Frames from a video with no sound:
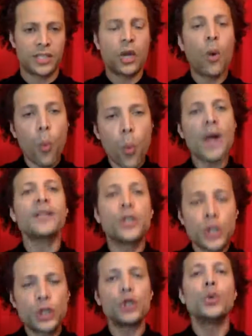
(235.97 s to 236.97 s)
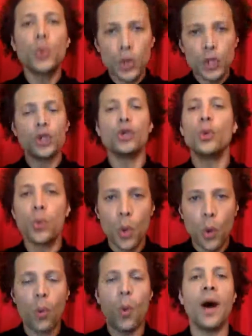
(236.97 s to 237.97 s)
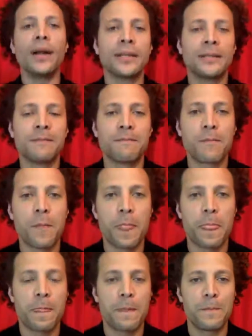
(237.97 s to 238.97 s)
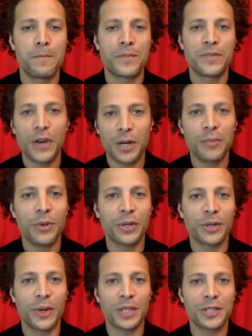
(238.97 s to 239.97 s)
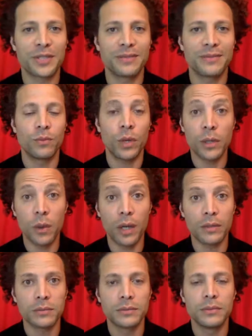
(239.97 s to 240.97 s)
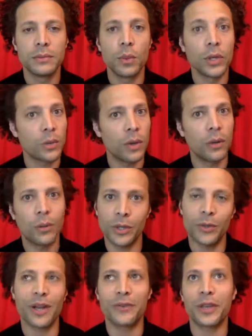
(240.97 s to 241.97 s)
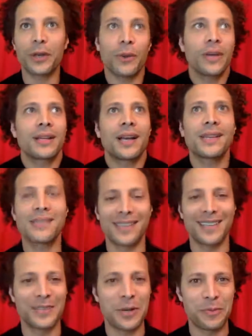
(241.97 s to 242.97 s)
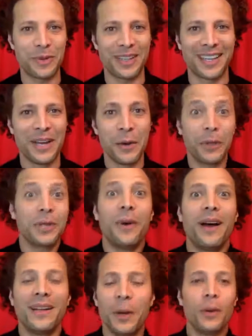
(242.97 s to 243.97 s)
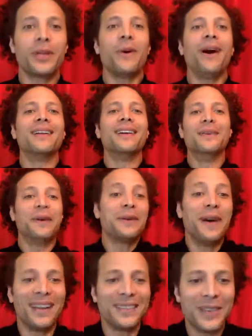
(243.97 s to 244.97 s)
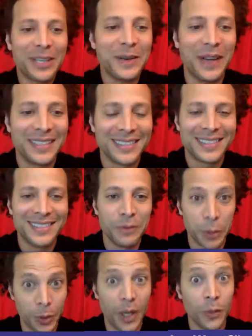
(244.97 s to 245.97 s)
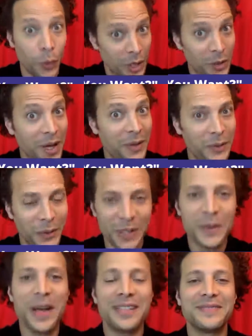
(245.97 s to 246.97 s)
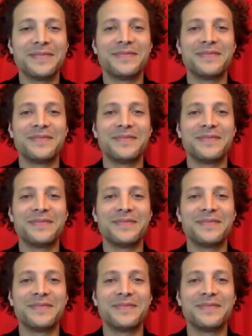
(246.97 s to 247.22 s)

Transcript: So what do you want? It's a very important question. What do you want? What do you want? What do you want? I feel like Ryan Gosling in The Notebook. What do you want? What do you want? What do you want? What do you want? What do you want? What do you want? What do you want?